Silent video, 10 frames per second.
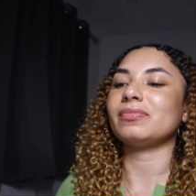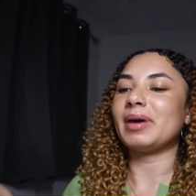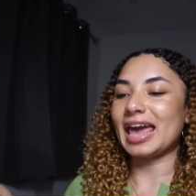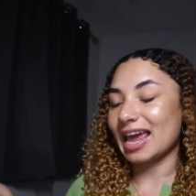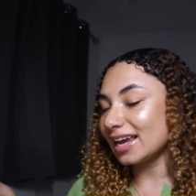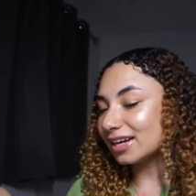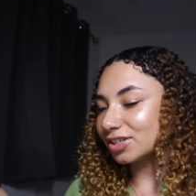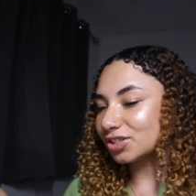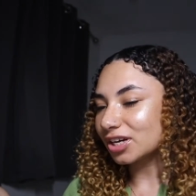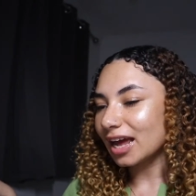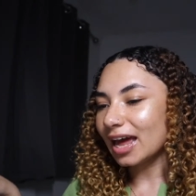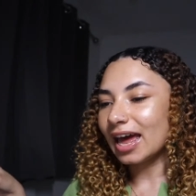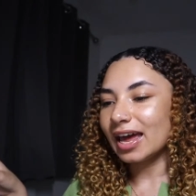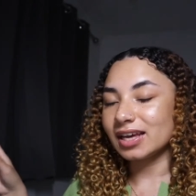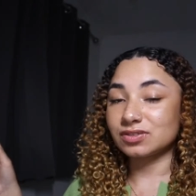page
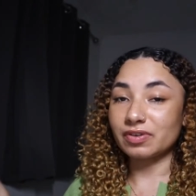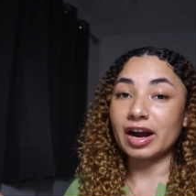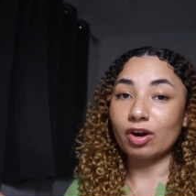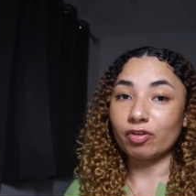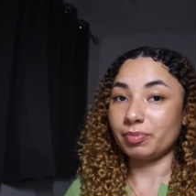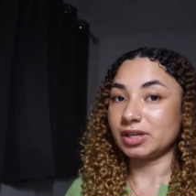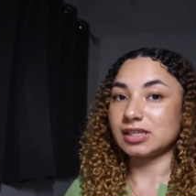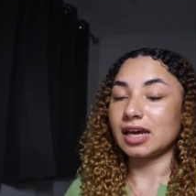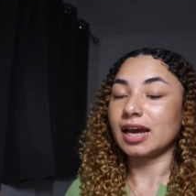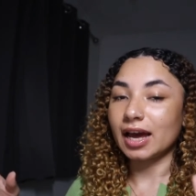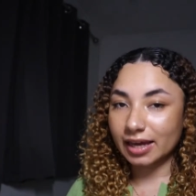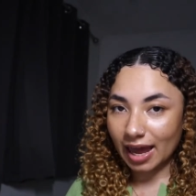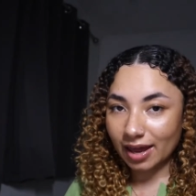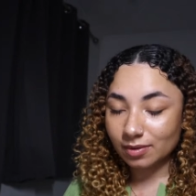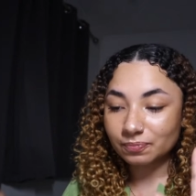is very off-putting
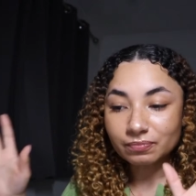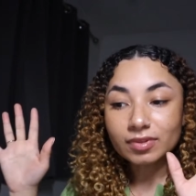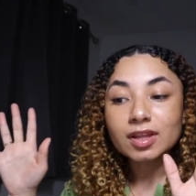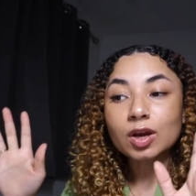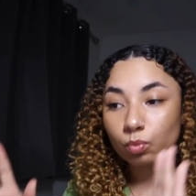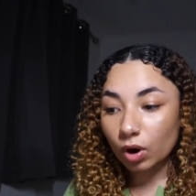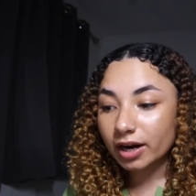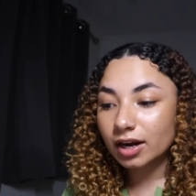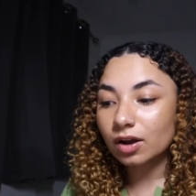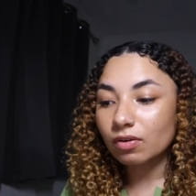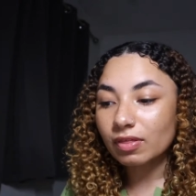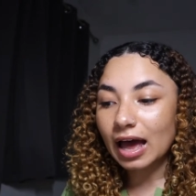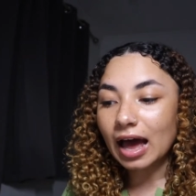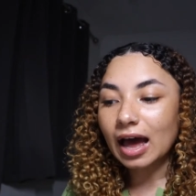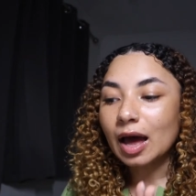again working on
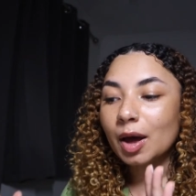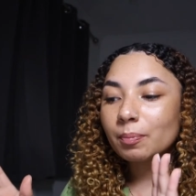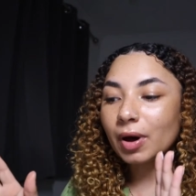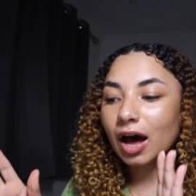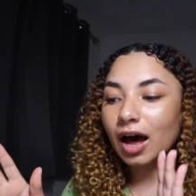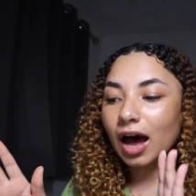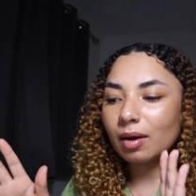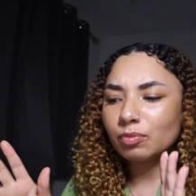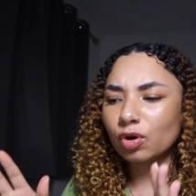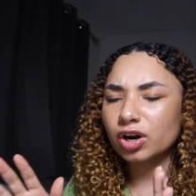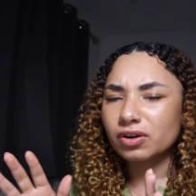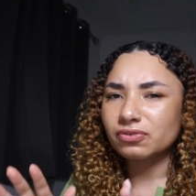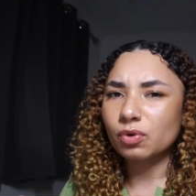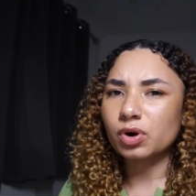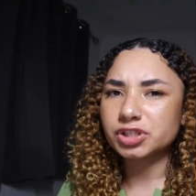that but i'm not going to
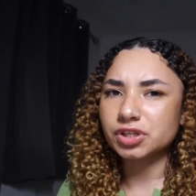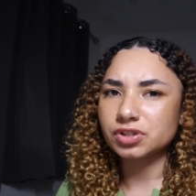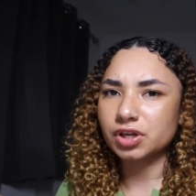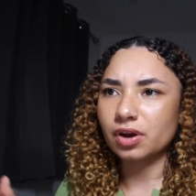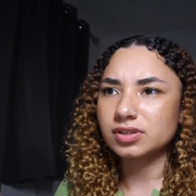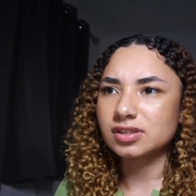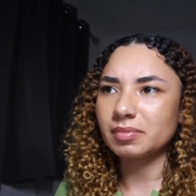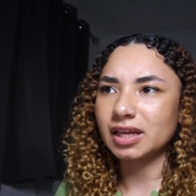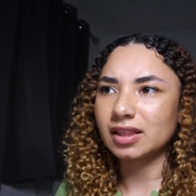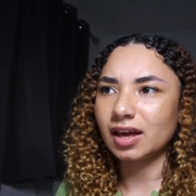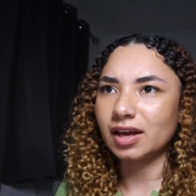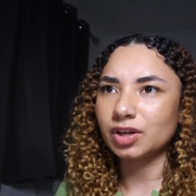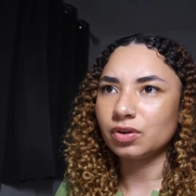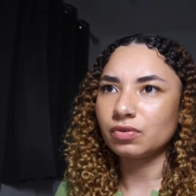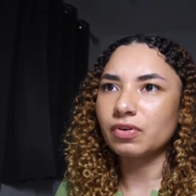force you to go to something that
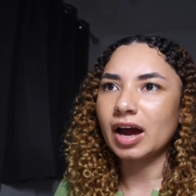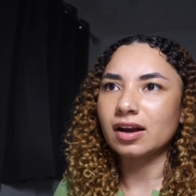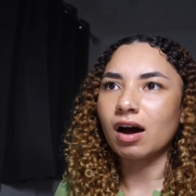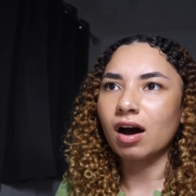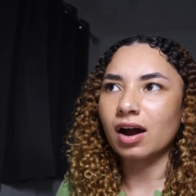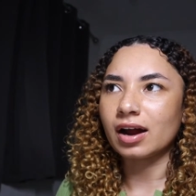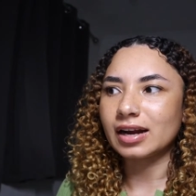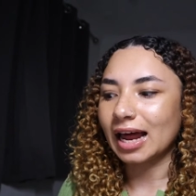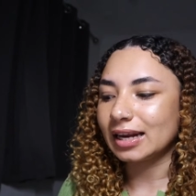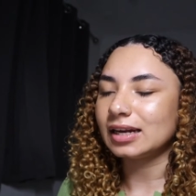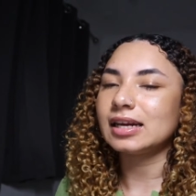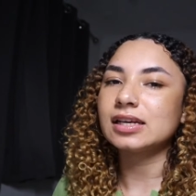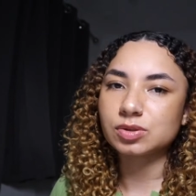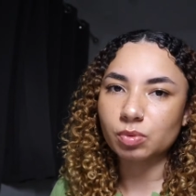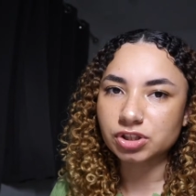you find hard at
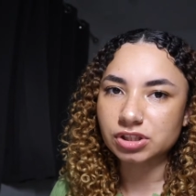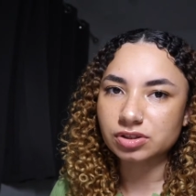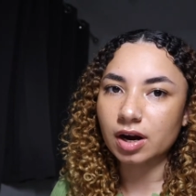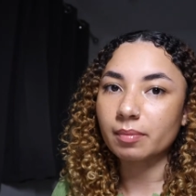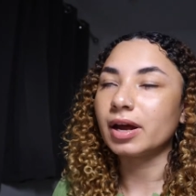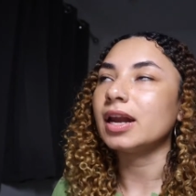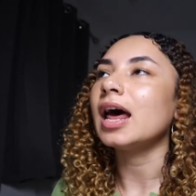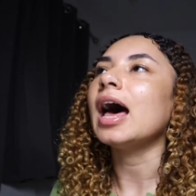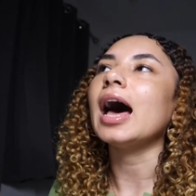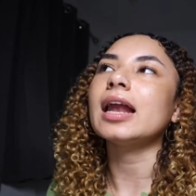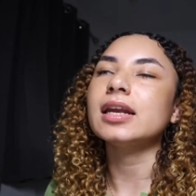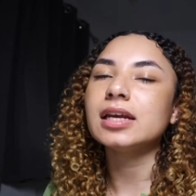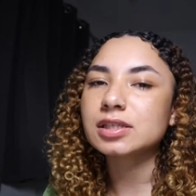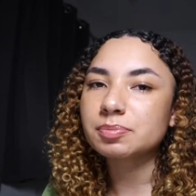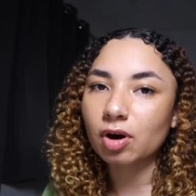least watch a sermon at
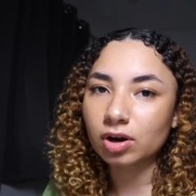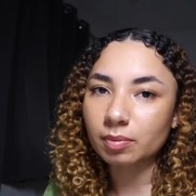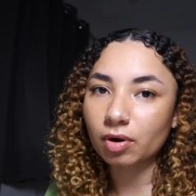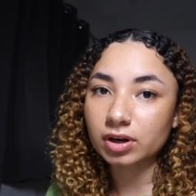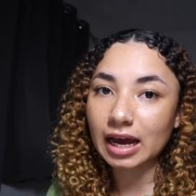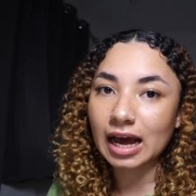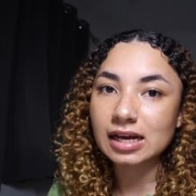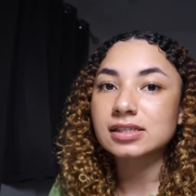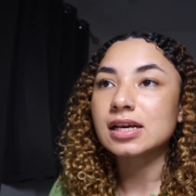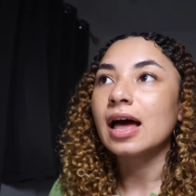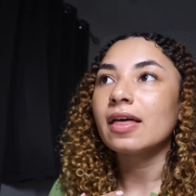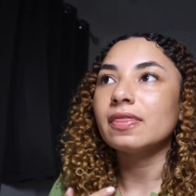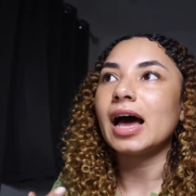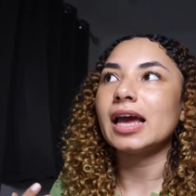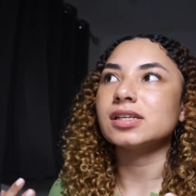least put on a podcast
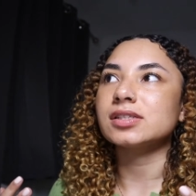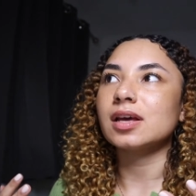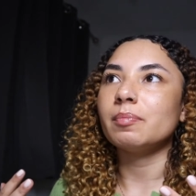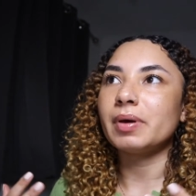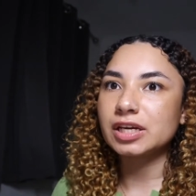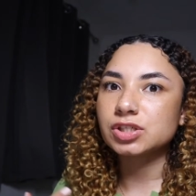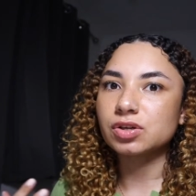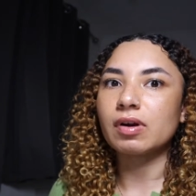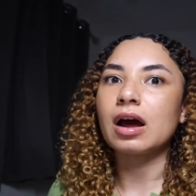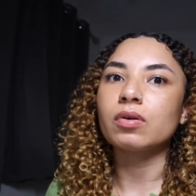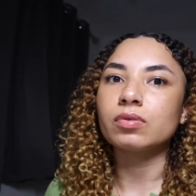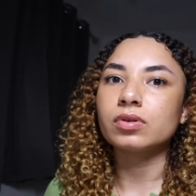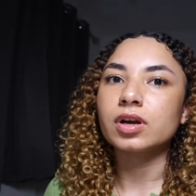that is based around